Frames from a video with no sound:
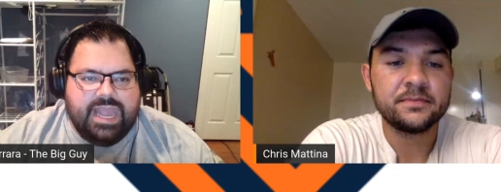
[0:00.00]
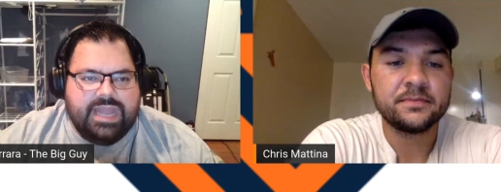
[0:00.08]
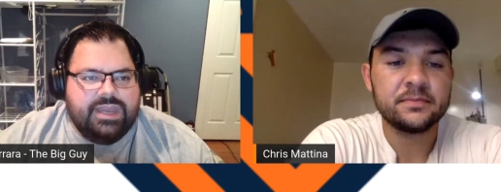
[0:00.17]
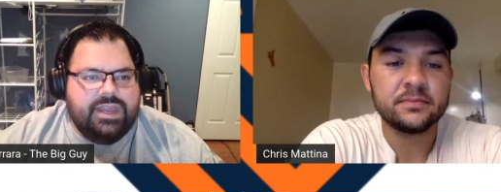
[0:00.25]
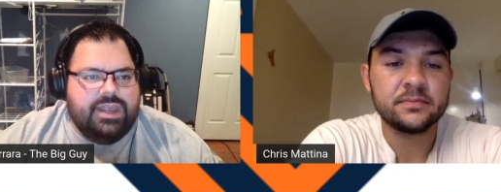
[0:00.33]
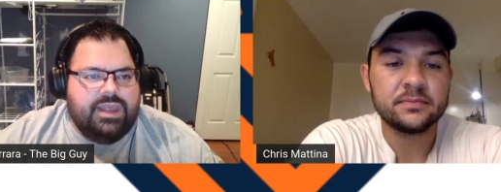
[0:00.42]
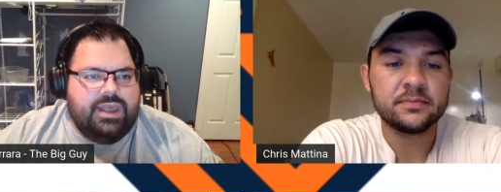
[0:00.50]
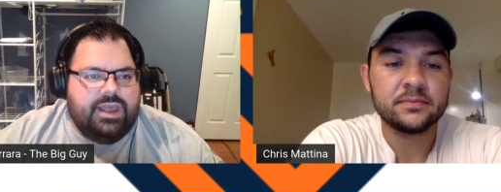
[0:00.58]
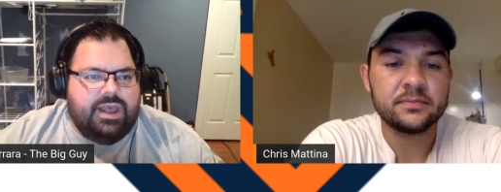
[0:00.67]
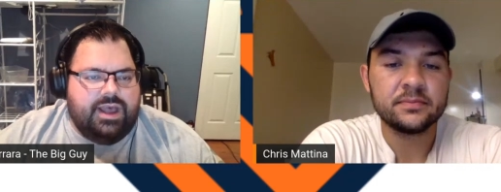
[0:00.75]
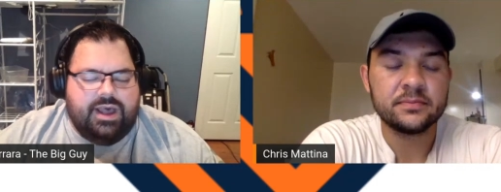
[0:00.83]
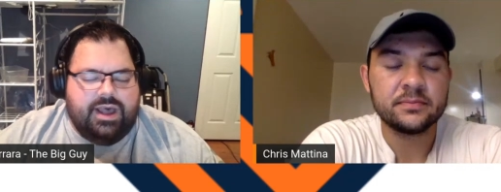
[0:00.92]
Speaker 1: you again.
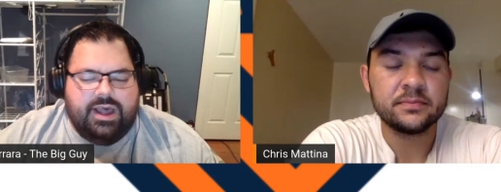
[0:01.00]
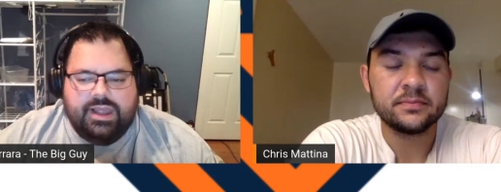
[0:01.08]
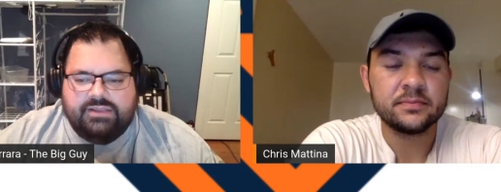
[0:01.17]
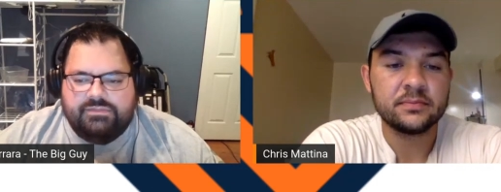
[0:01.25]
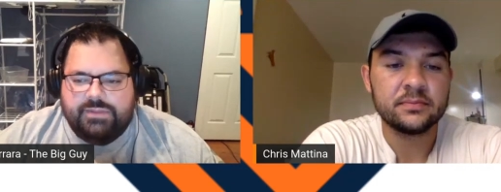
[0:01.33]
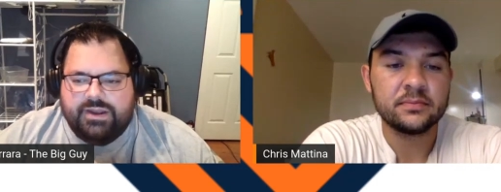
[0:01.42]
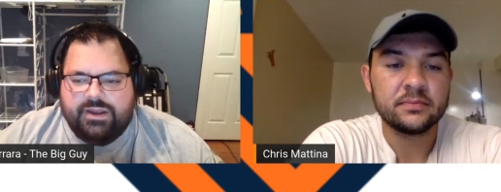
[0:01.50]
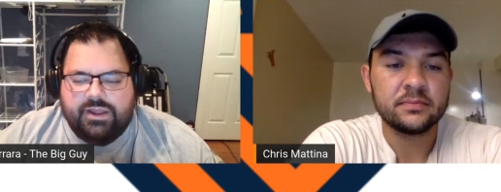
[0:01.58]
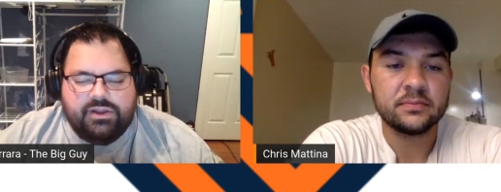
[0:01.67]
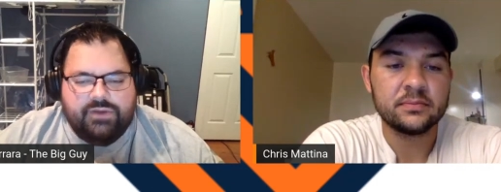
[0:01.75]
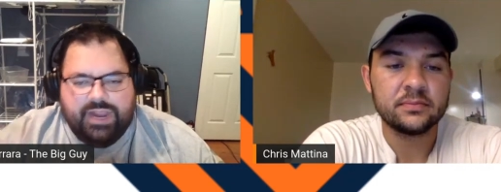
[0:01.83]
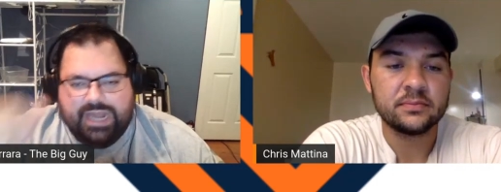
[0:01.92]
Uh, it's been
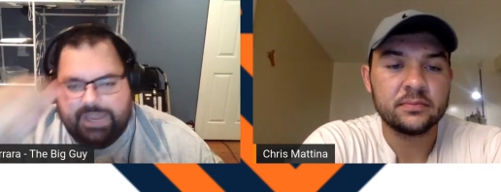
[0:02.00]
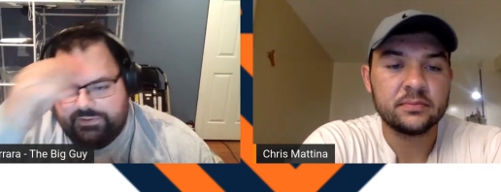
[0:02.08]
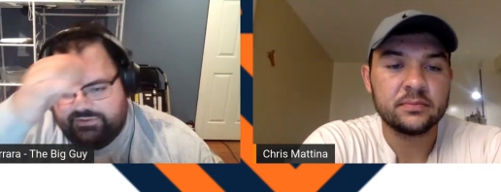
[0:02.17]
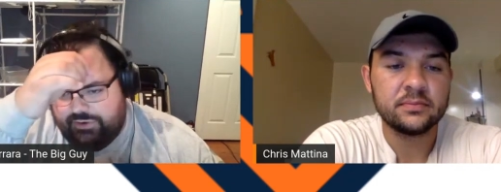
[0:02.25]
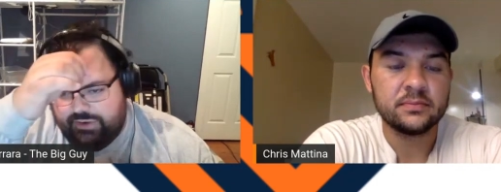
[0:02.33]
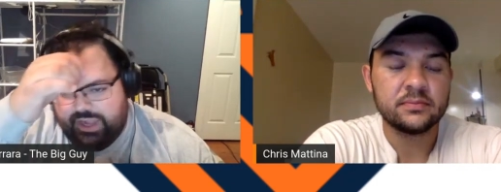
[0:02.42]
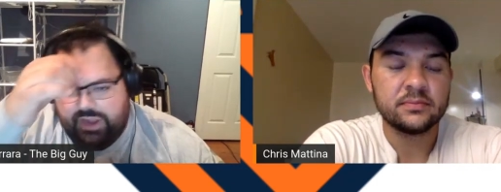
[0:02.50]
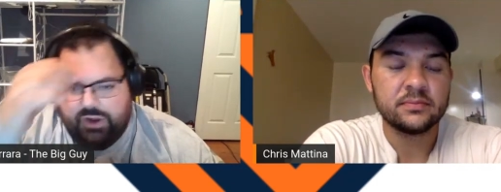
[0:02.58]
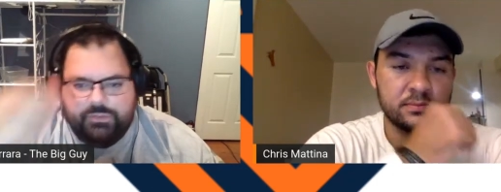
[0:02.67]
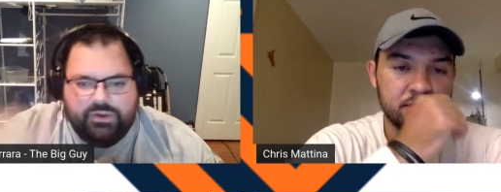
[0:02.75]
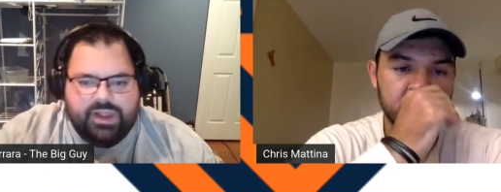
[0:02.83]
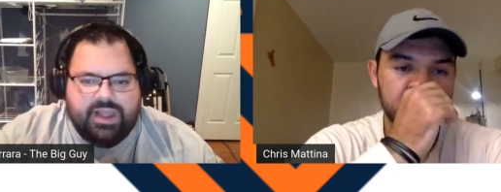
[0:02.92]
another great episode. I
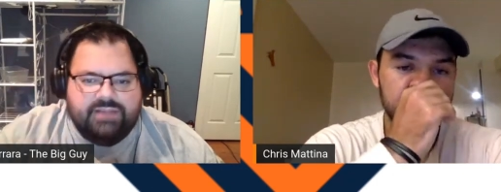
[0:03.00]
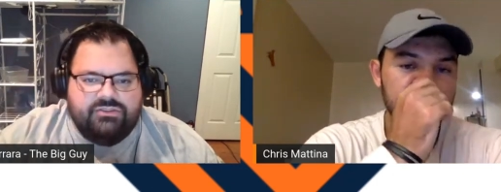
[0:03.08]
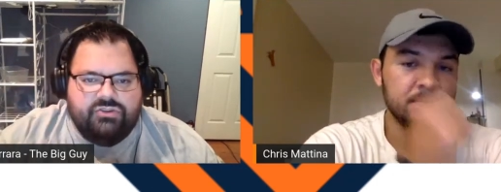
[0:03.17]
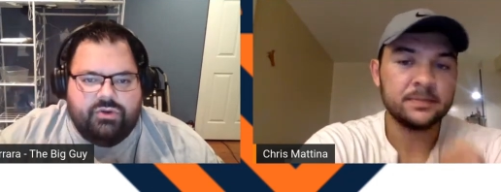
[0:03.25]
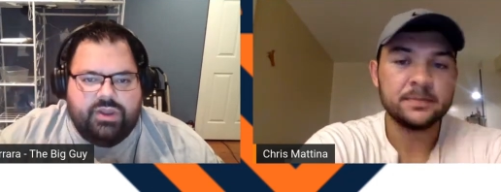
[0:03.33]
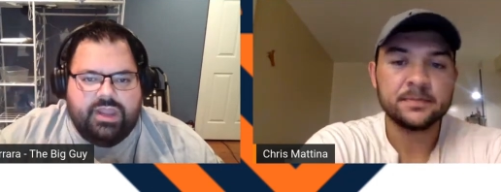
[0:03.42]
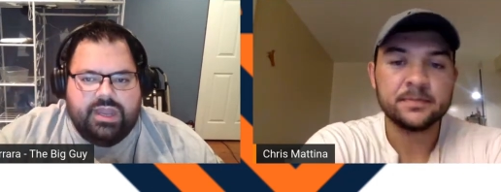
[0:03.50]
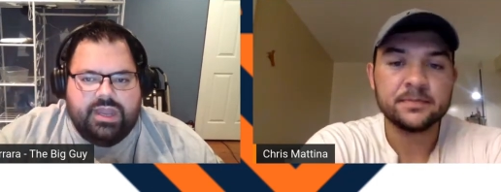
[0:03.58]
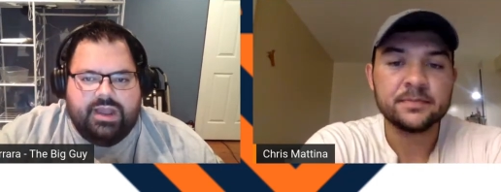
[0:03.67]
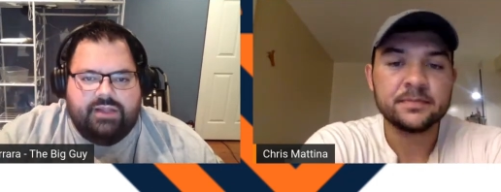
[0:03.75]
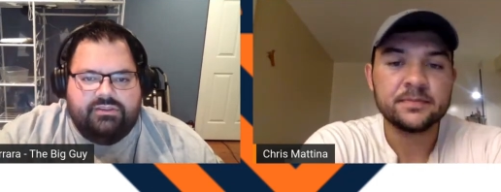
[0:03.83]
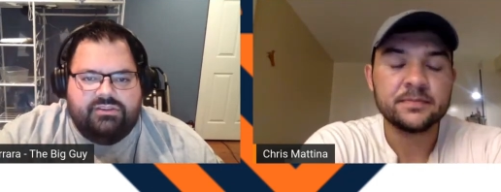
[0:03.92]
hope you guys enjoy
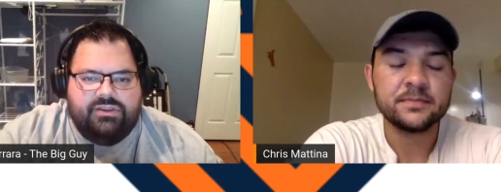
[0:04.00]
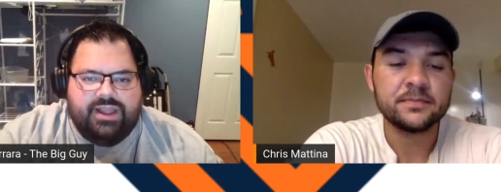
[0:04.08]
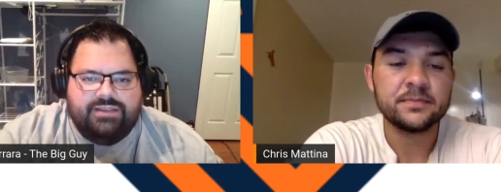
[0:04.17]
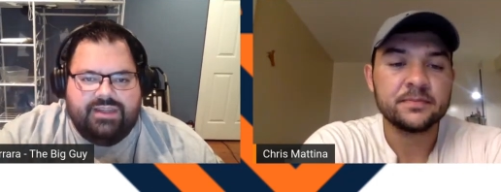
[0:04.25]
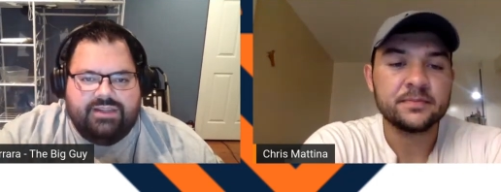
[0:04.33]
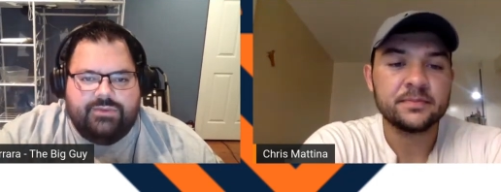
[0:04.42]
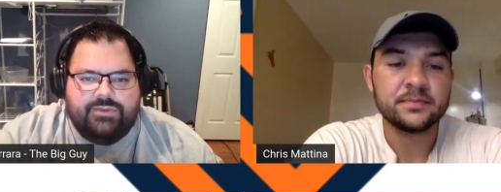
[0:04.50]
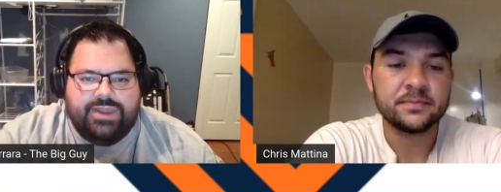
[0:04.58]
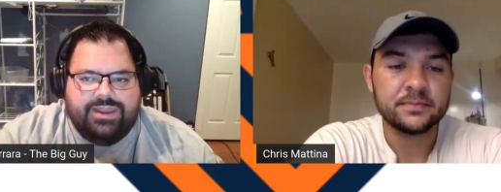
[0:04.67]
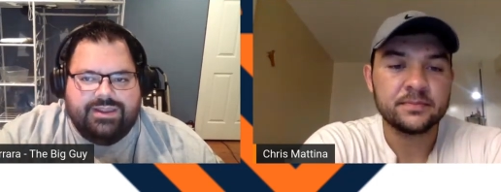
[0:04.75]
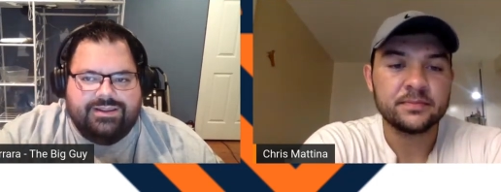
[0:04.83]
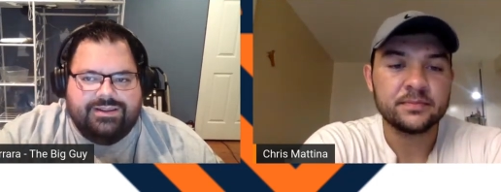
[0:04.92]
it, and I'll see you guys next
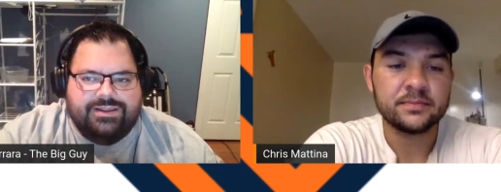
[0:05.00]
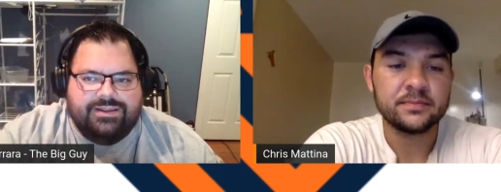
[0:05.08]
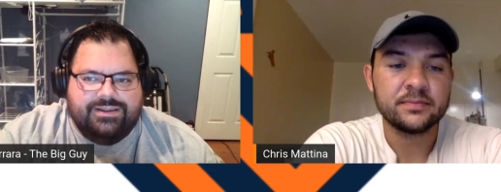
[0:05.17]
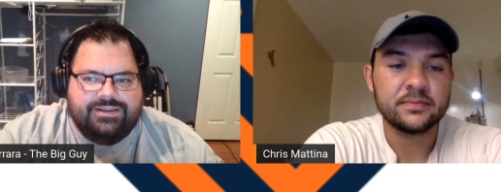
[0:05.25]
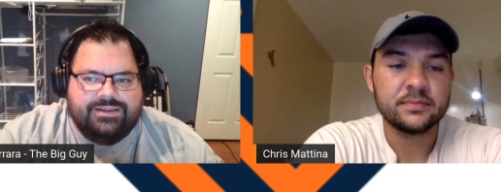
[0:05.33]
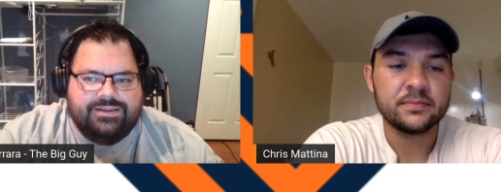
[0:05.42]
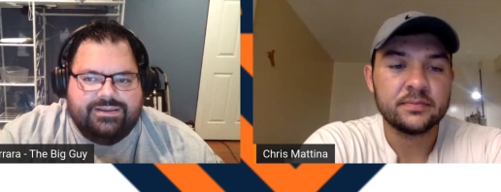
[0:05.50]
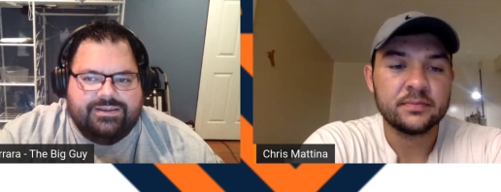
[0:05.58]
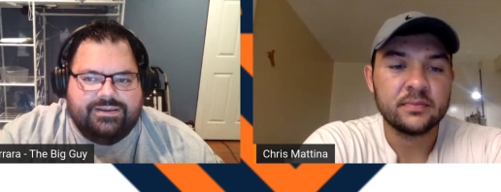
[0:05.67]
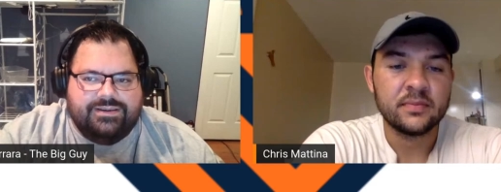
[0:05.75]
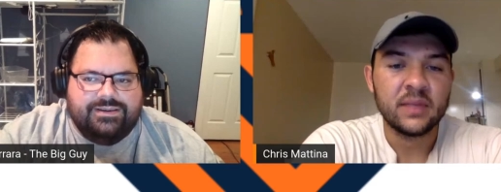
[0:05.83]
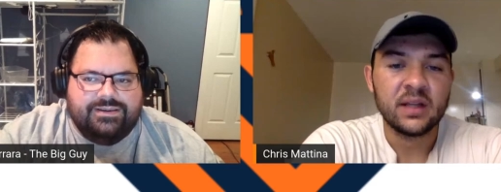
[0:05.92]
week.
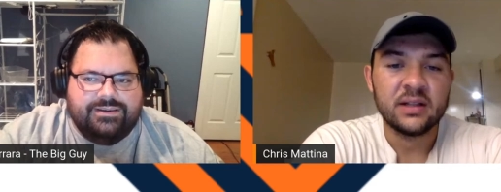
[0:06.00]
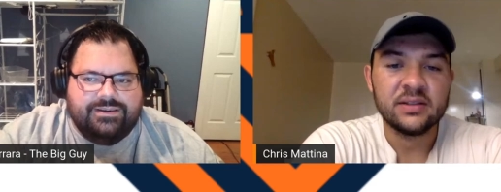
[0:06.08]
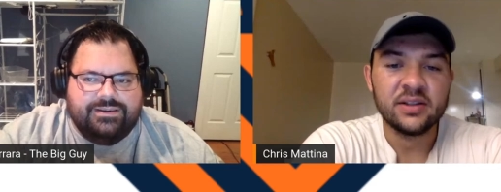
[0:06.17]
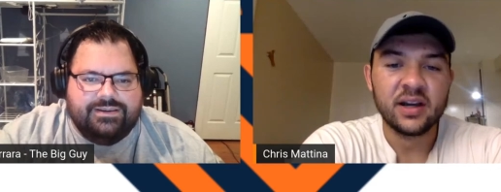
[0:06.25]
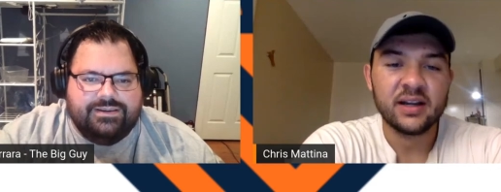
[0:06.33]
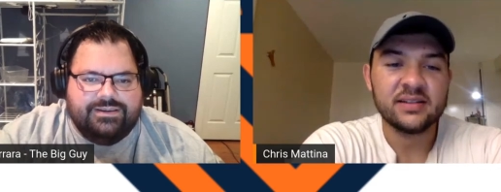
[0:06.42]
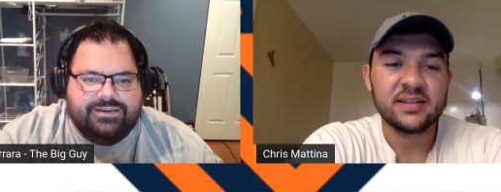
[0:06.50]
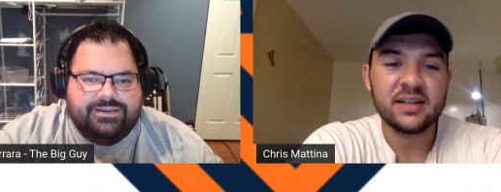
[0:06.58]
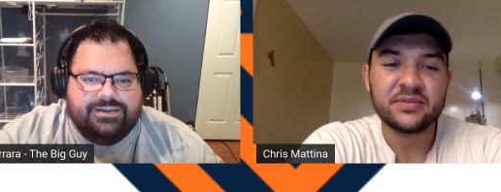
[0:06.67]
Speaker 2: See you guys.